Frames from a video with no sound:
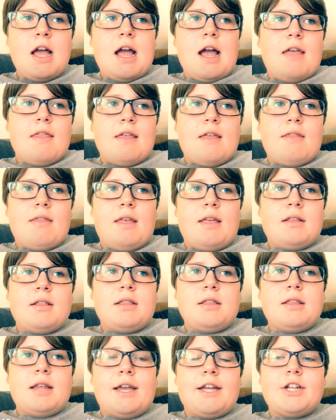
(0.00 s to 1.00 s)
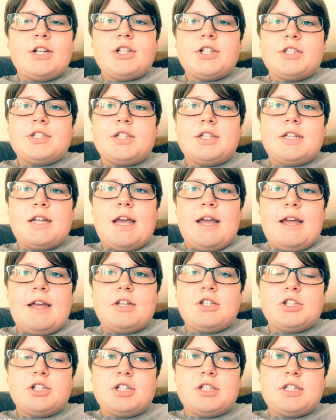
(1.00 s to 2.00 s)
And then later
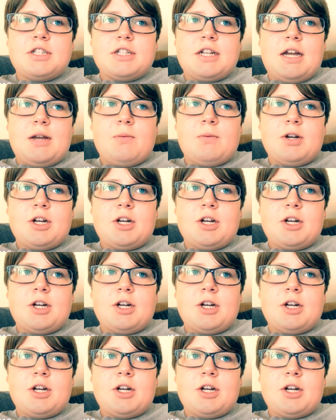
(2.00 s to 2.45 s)
today during the night,